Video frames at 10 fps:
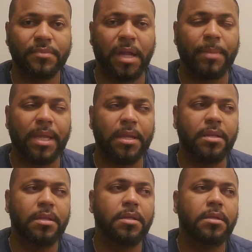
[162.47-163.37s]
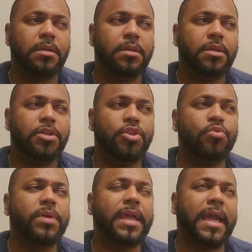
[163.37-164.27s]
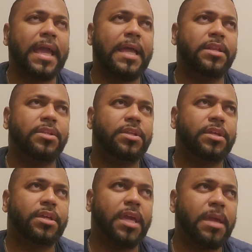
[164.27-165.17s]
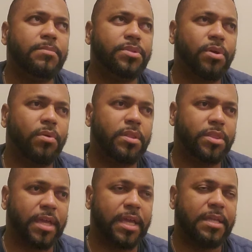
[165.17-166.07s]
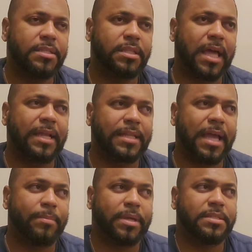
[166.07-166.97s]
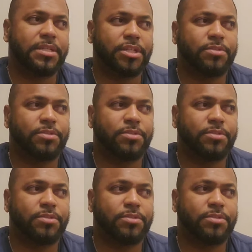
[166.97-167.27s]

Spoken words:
I mean, you can't keep doing things like that because he's